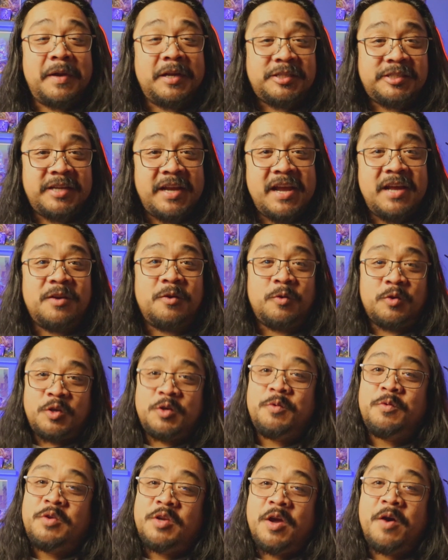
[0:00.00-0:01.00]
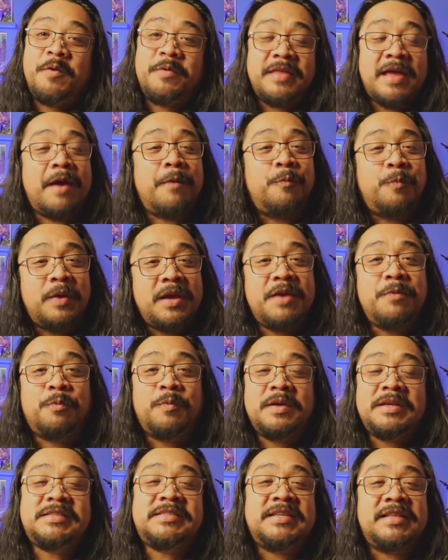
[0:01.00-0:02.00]
my channel, you know that we
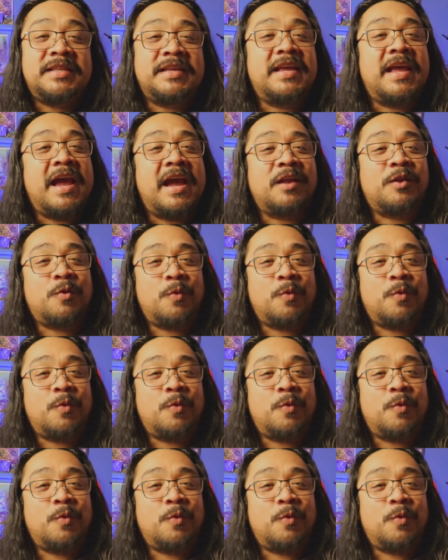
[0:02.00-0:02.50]
recently had